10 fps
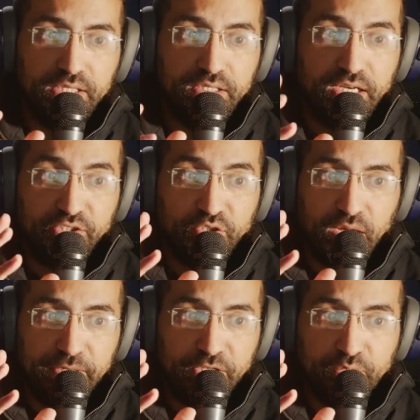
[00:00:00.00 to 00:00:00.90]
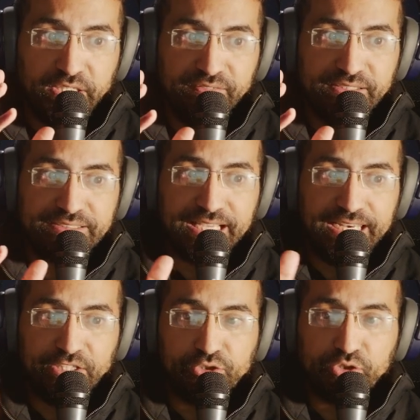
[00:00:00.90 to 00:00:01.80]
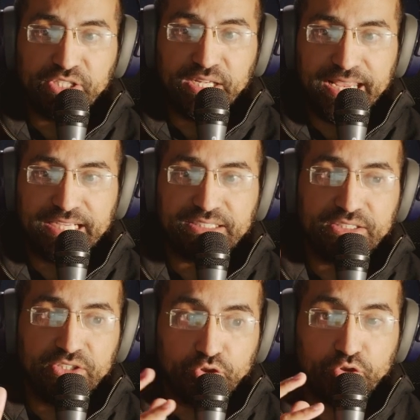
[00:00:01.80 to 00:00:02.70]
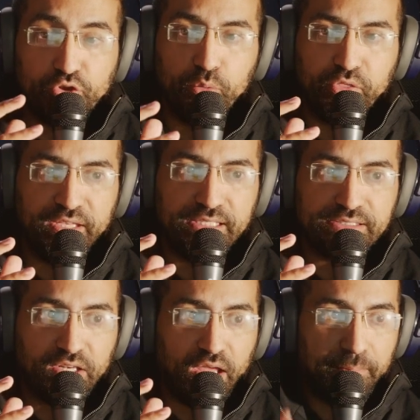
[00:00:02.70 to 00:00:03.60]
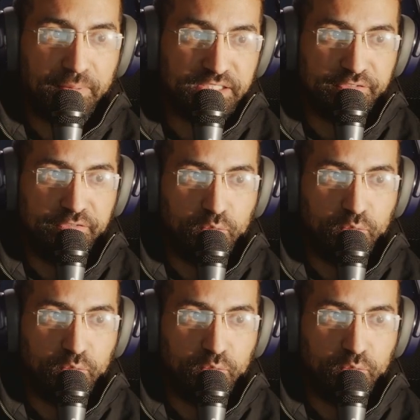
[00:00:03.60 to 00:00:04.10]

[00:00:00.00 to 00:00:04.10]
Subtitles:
You know what I mean? You could even tell it to select, to do things like by default.